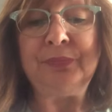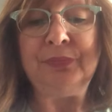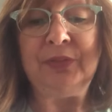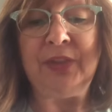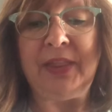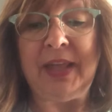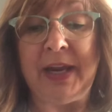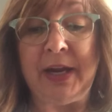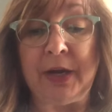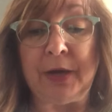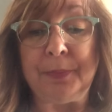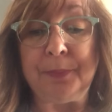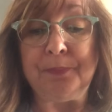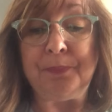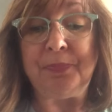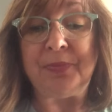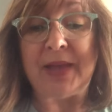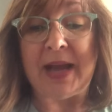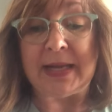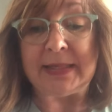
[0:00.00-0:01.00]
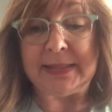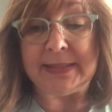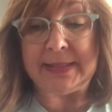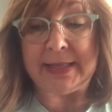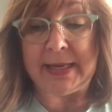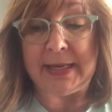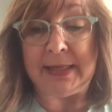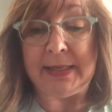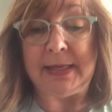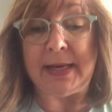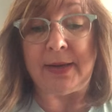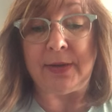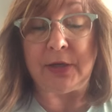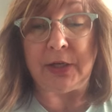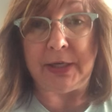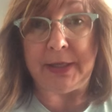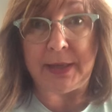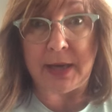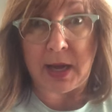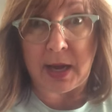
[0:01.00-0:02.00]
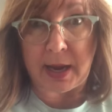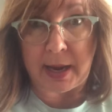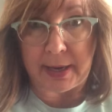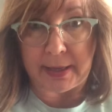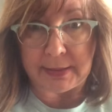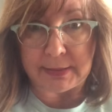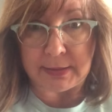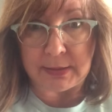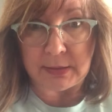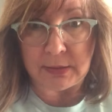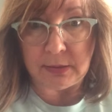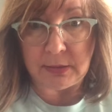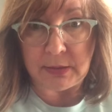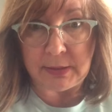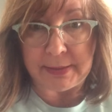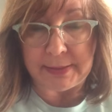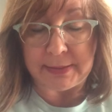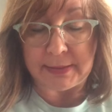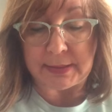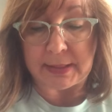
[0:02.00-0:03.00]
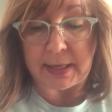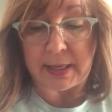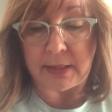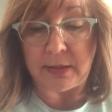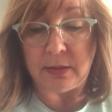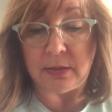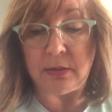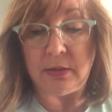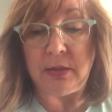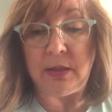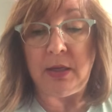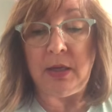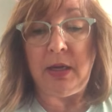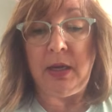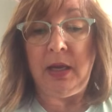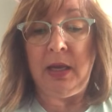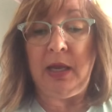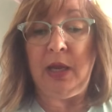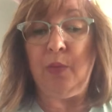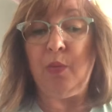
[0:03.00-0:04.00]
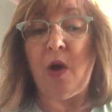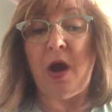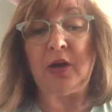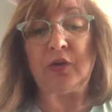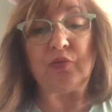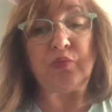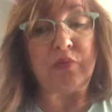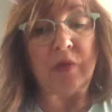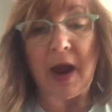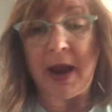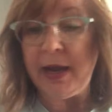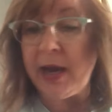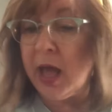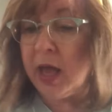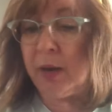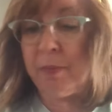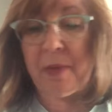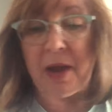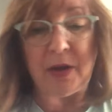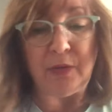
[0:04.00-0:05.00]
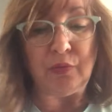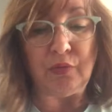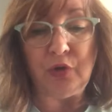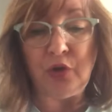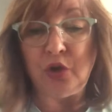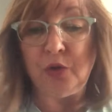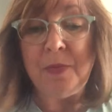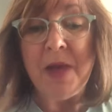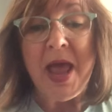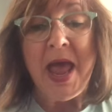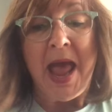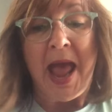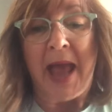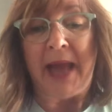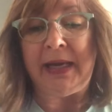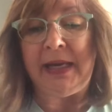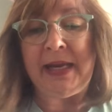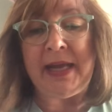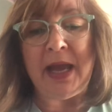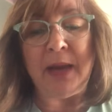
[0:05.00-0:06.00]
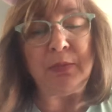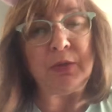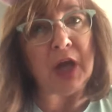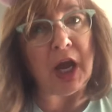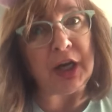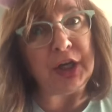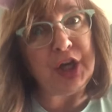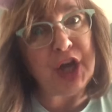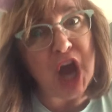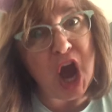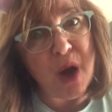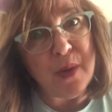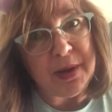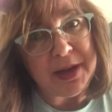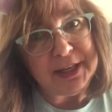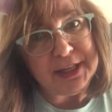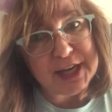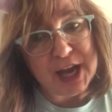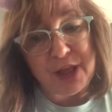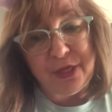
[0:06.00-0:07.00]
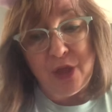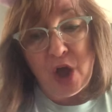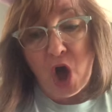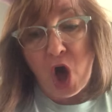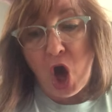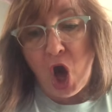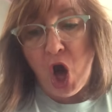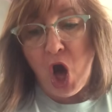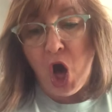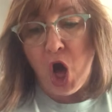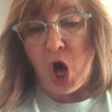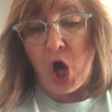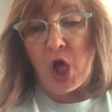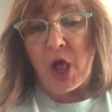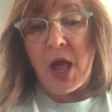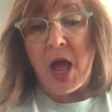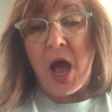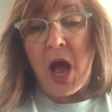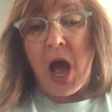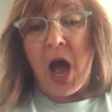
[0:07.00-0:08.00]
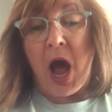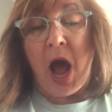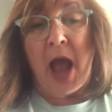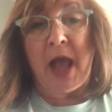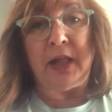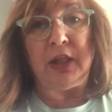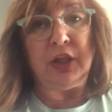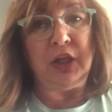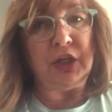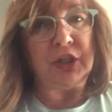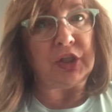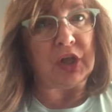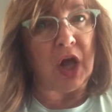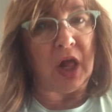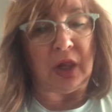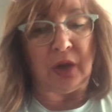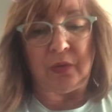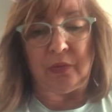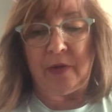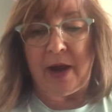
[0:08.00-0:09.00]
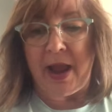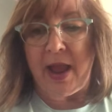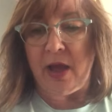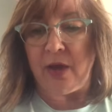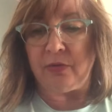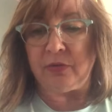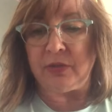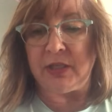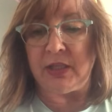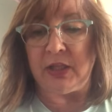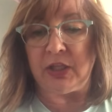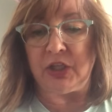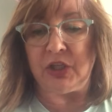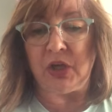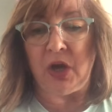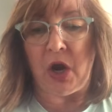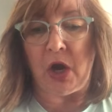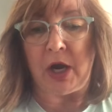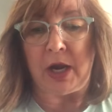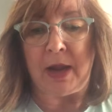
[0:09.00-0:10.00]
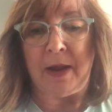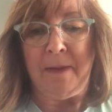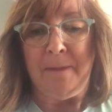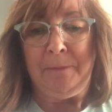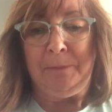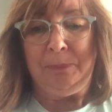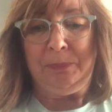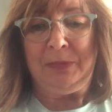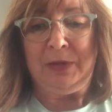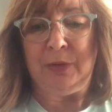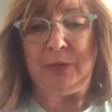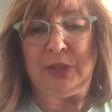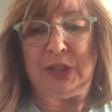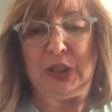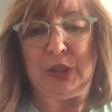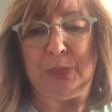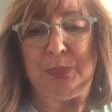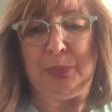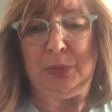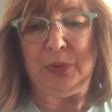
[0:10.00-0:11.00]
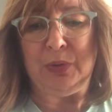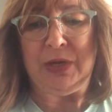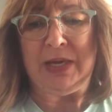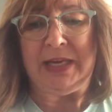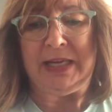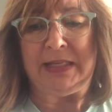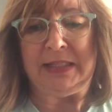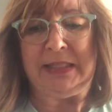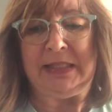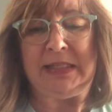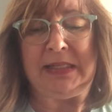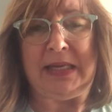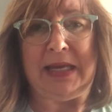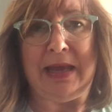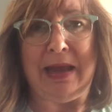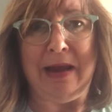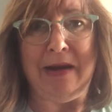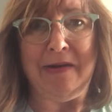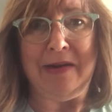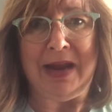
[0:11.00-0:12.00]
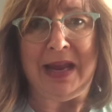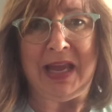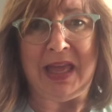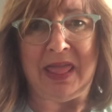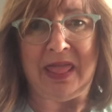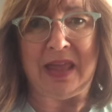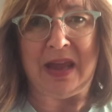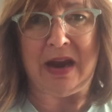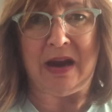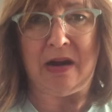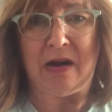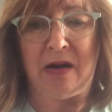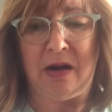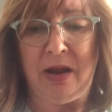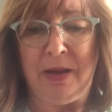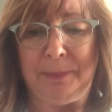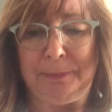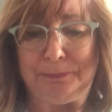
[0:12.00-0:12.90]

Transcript: There. That's it. Now, good night, he said. He walked right out of my room and he kept on going down the hall. I looked all around in the dark. It was spooky and scary in there.